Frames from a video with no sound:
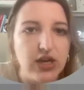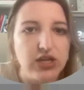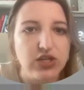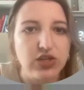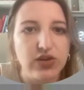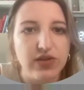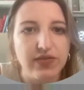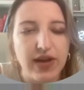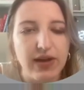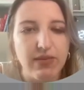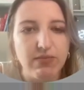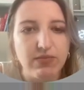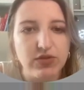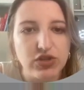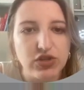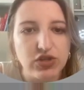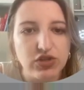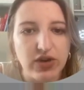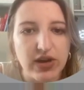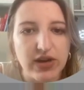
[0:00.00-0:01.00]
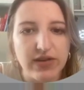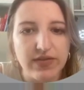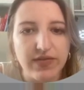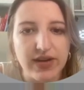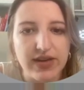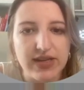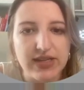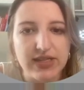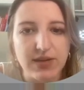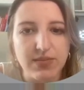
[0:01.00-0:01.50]
So if I'm just trying to
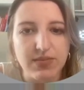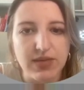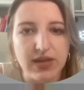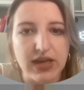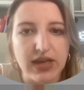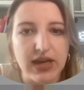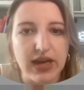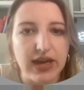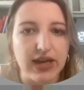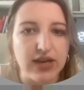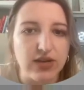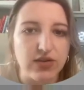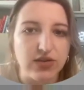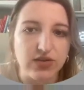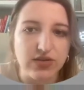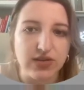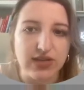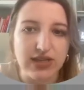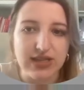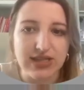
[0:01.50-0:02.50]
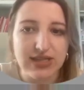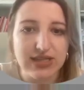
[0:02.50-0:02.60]
find something, I can also see the